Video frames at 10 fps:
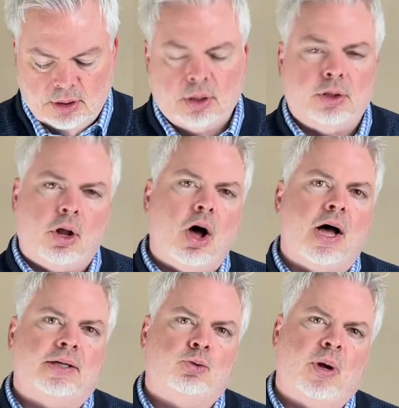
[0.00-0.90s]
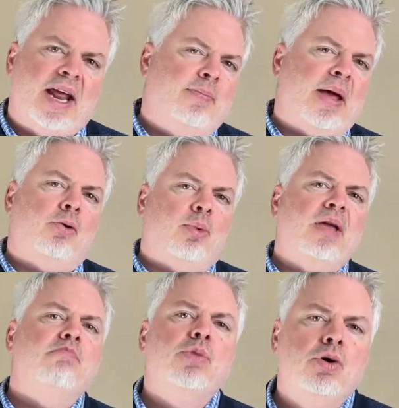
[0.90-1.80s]
lost, what had been
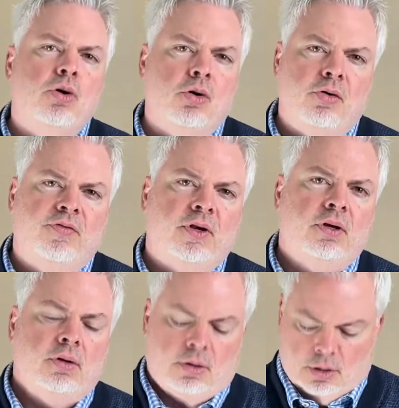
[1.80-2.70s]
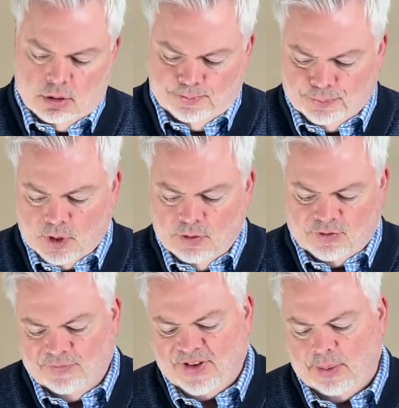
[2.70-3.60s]
removed from
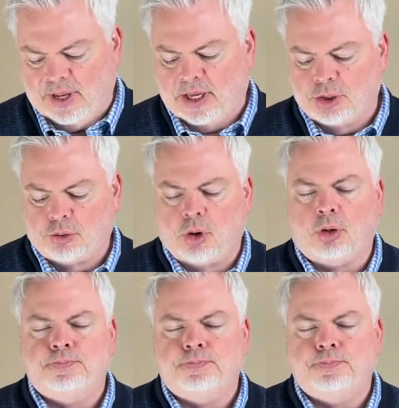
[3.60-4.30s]
family control.